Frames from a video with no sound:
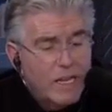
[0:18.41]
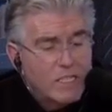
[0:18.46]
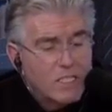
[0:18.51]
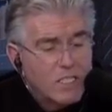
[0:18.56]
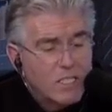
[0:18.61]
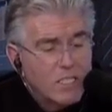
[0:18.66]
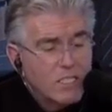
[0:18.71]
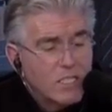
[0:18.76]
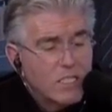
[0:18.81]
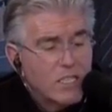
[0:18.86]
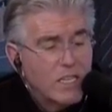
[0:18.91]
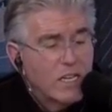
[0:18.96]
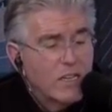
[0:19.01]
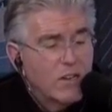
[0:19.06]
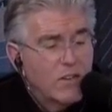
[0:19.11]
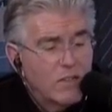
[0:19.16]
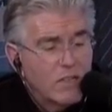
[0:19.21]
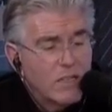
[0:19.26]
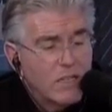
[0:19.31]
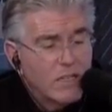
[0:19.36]
there's this
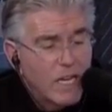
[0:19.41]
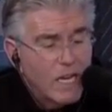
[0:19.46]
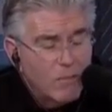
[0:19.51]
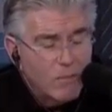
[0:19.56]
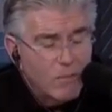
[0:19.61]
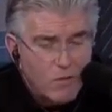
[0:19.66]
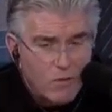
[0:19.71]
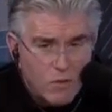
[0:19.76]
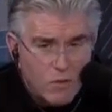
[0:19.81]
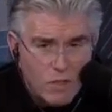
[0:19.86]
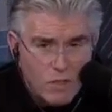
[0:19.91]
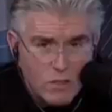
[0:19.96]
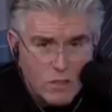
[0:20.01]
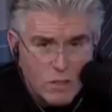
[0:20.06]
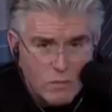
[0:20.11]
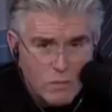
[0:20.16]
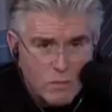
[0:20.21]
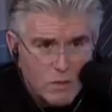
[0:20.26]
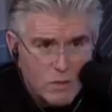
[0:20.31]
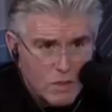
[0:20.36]
thing on the day before the
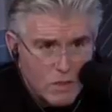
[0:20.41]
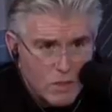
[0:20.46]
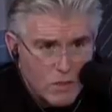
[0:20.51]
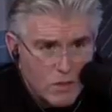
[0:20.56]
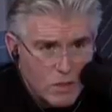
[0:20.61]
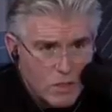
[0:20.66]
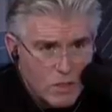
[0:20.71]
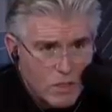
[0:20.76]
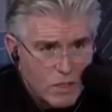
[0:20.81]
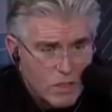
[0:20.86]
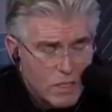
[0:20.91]
Super Bowl in New York.